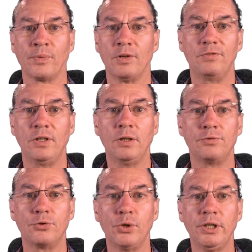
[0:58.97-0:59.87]
Feel
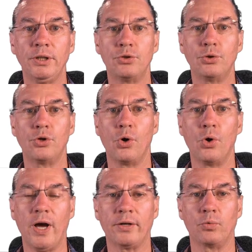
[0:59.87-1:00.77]
free to go
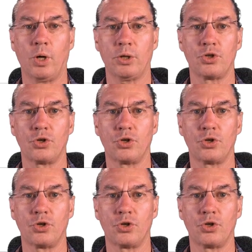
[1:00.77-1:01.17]
and watch